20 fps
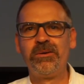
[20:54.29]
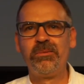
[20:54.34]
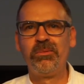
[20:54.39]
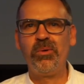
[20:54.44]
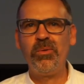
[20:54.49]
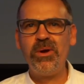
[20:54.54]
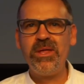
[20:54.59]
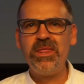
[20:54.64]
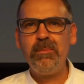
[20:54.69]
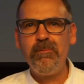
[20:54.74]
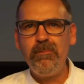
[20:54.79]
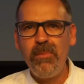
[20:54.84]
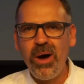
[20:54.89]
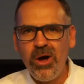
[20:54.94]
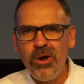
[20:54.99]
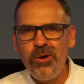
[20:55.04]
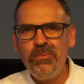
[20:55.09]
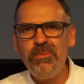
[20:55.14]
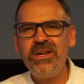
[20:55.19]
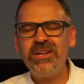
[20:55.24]
But when the
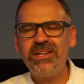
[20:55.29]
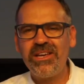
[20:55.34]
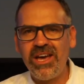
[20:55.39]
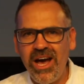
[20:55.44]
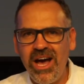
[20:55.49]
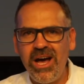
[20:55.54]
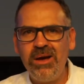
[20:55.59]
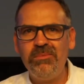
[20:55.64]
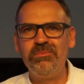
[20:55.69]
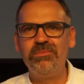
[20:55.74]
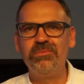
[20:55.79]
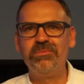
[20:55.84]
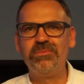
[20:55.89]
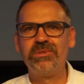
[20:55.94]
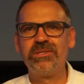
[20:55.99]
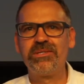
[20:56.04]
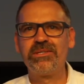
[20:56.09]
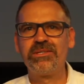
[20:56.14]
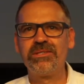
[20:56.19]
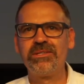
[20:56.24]
moment
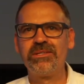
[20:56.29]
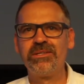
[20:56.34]
comes,